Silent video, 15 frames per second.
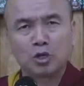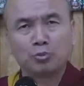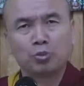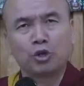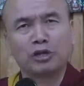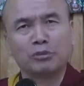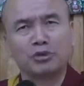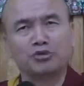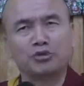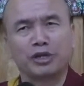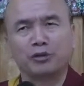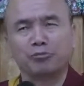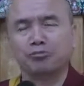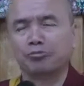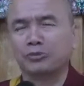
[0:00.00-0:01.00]
Point number
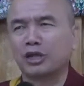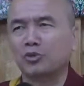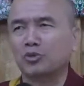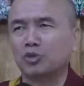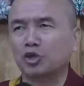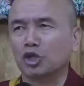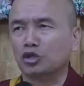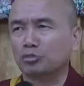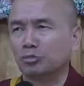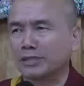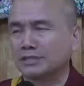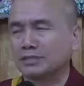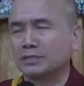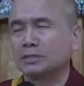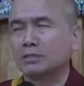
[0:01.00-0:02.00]
3, that not to
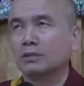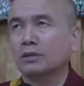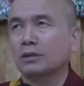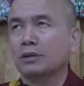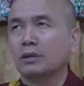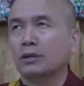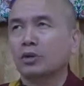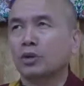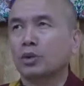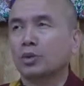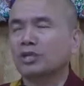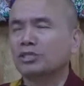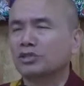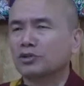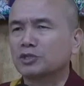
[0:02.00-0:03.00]
miss.
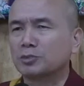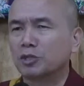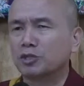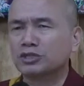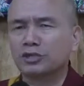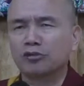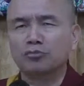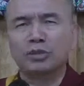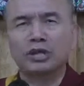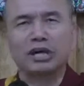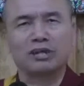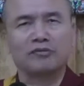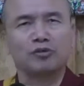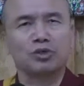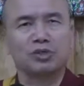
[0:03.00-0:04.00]
What is the response given by
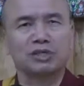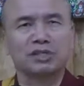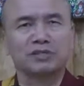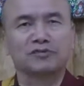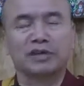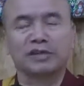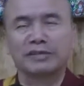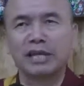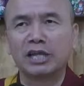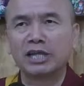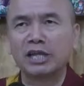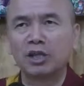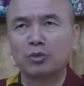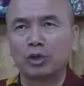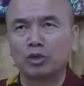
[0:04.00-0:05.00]
Aravalokteshvara? Then
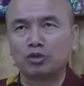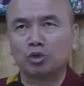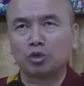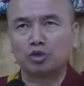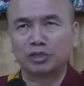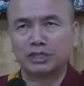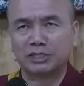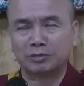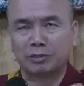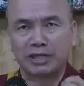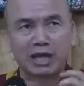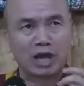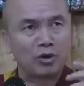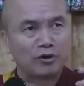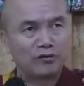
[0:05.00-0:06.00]
he went on to explain
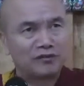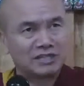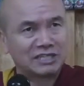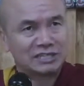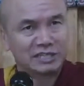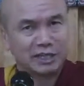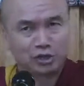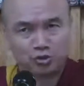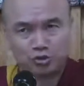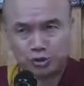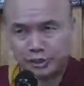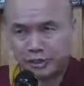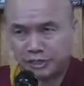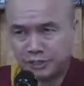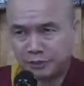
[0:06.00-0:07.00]
how everything is like a
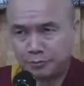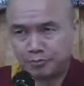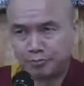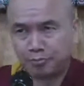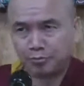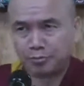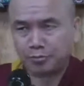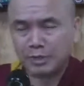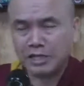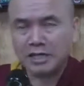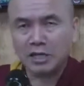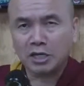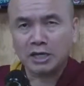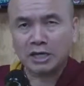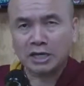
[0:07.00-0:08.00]
dream.
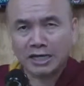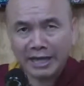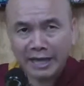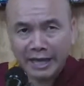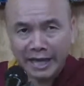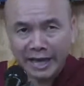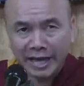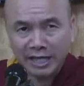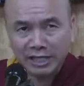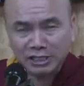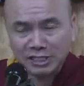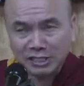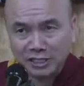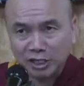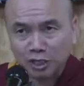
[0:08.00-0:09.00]
And
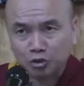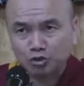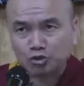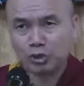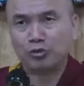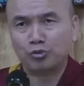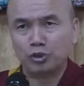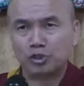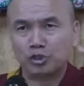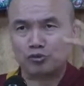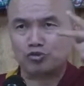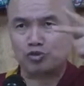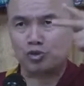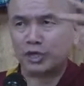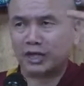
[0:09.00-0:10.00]
the dream which is
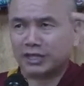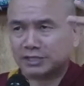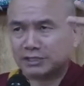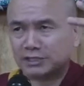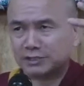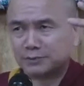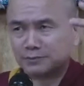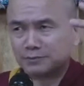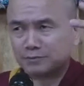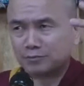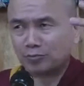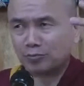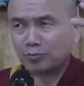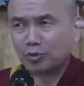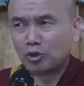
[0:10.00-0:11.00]
of 2 kinds.
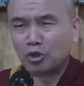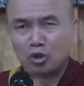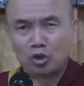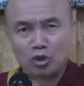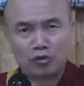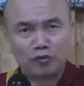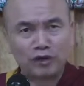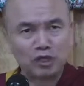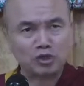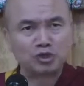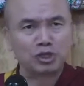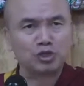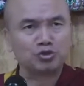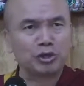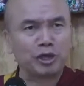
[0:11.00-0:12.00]

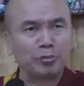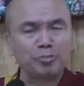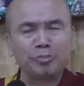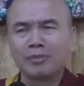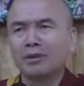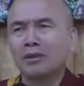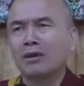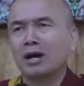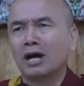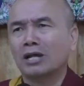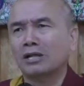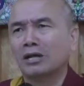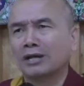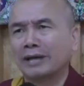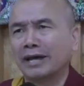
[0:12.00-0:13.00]
Conventional dream
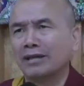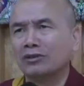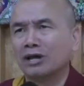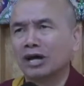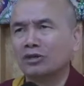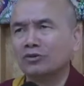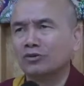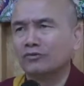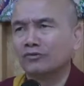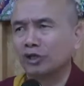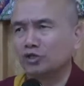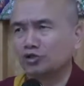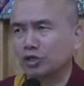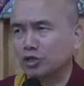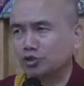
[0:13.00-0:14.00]
and the
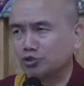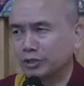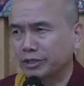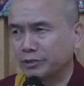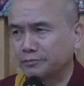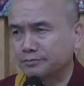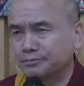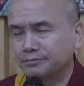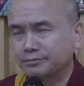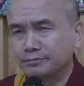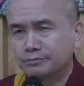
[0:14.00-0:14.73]
unconventional dream.